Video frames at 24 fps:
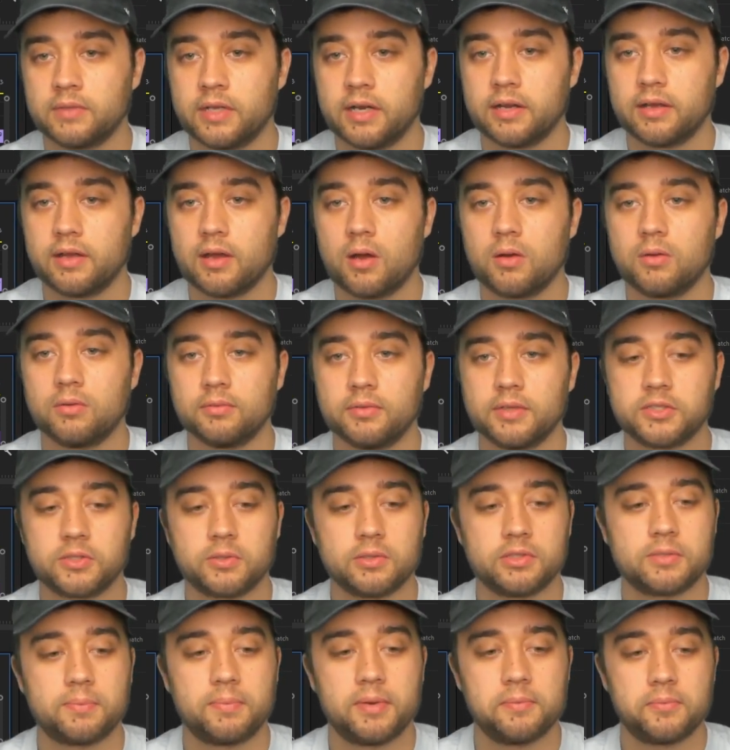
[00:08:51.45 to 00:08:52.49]
There you go. This
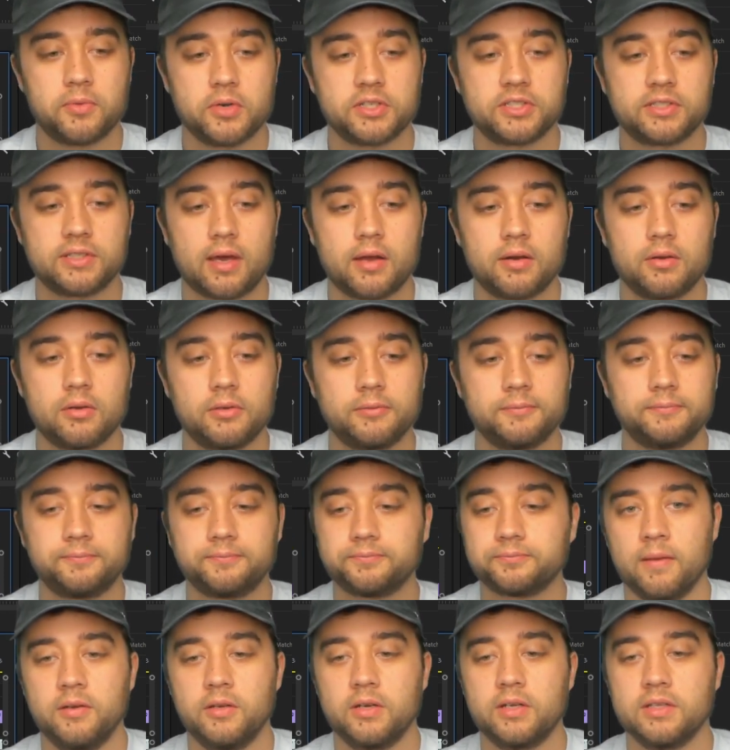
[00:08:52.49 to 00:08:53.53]
one's a bit more subtle.
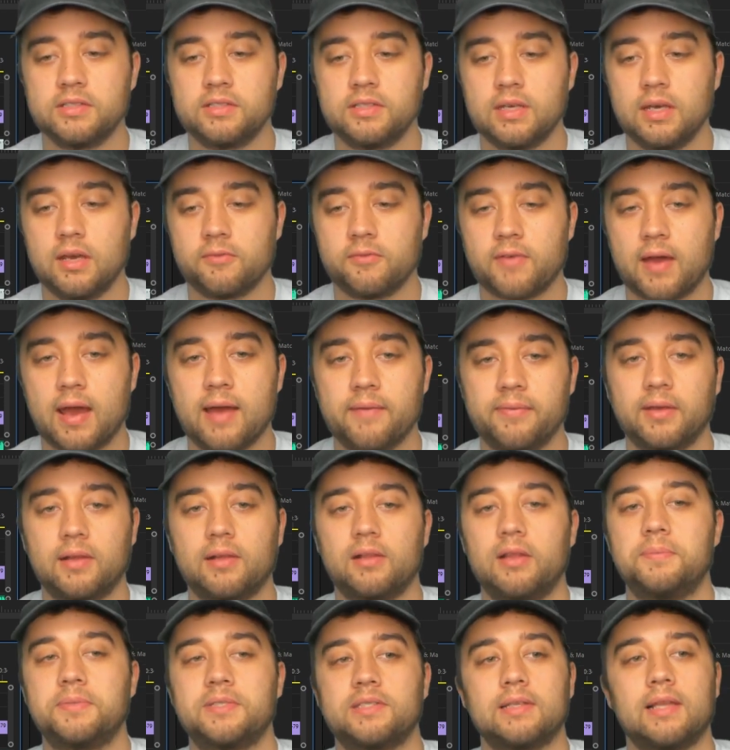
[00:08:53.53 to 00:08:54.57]
And you can see if I have the
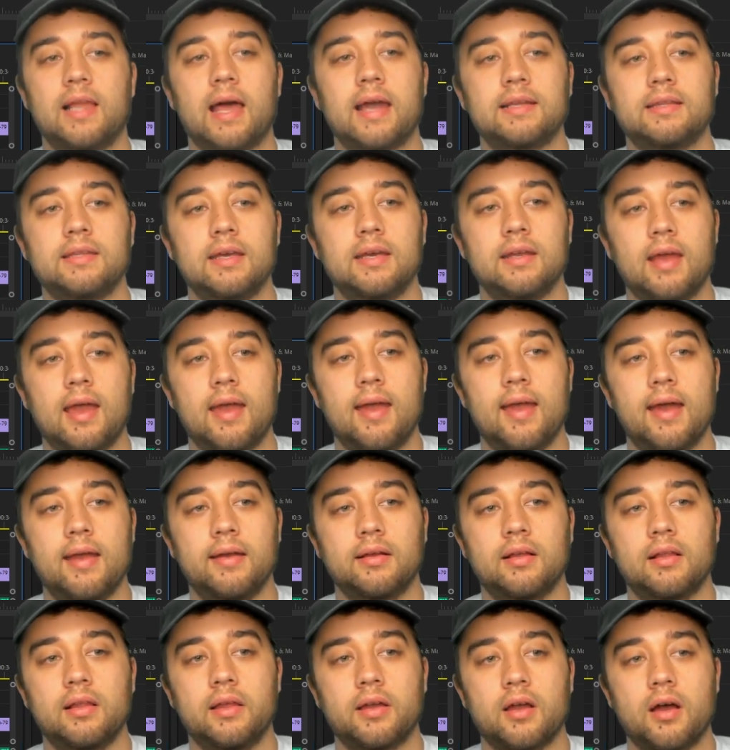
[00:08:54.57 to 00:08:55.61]
clip selected
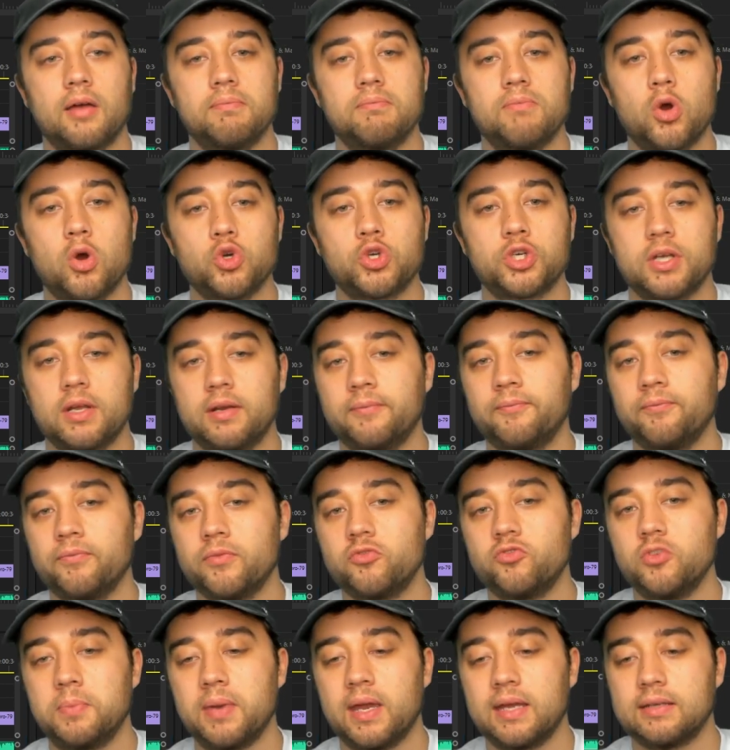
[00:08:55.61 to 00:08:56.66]
and click on motion,
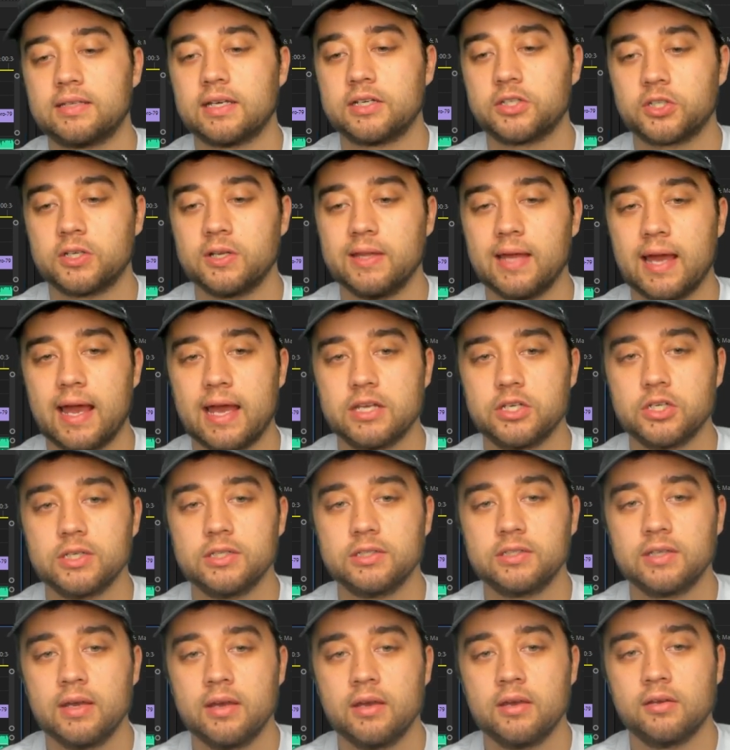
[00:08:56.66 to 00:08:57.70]
if you pay attention to the
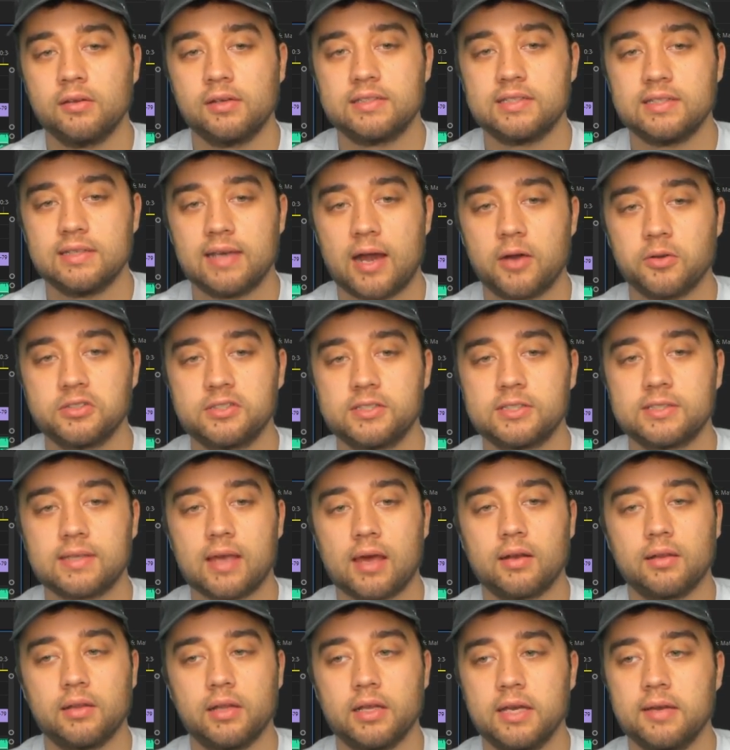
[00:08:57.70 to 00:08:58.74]
edges, see how it's
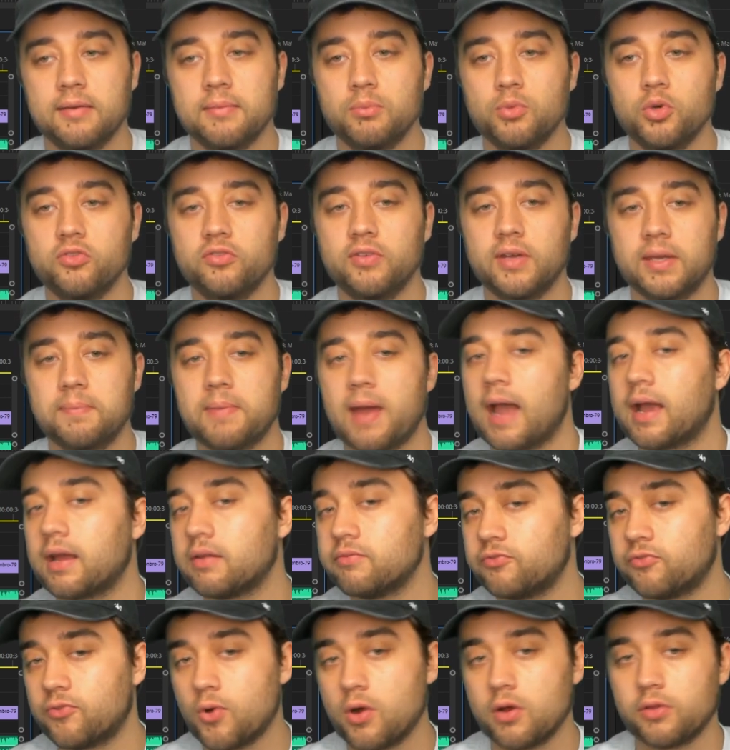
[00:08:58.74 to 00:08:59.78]
subtly moving back
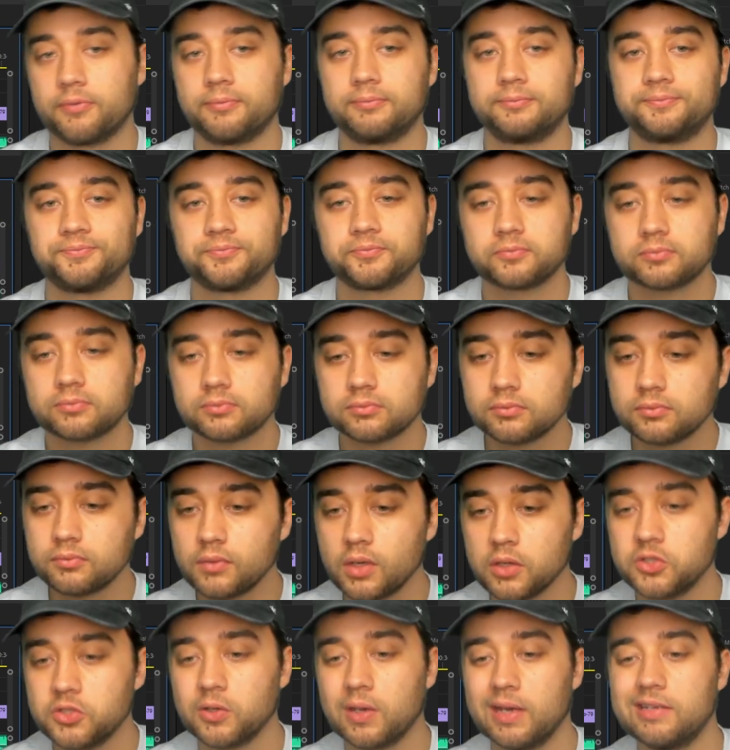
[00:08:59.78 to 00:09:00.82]
and forth.
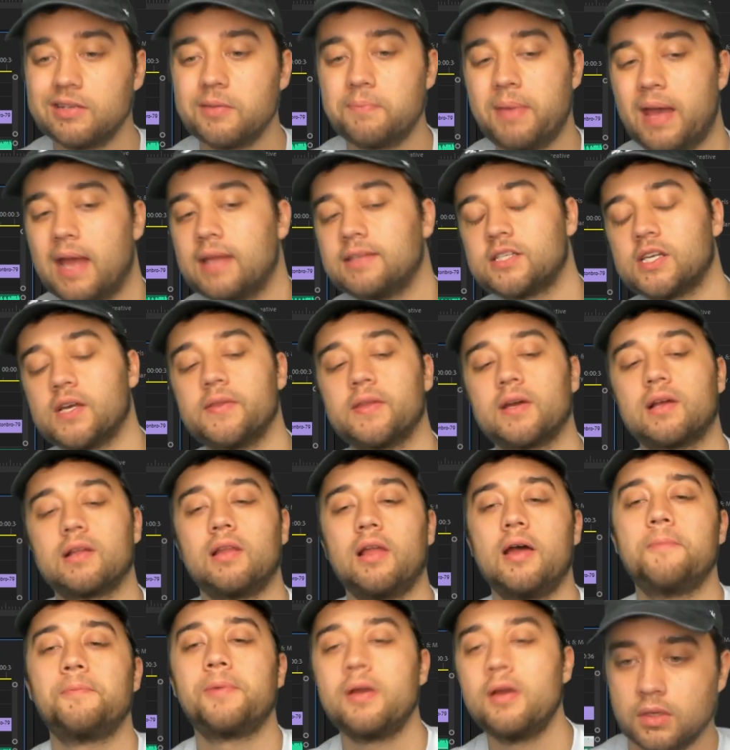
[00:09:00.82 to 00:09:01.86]
So again, depends on the
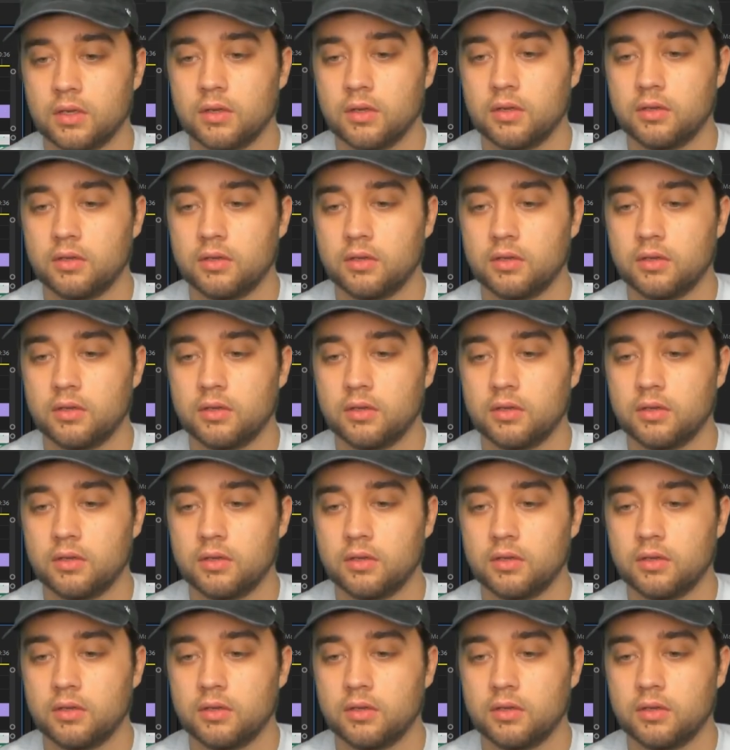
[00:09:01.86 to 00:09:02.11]
clip.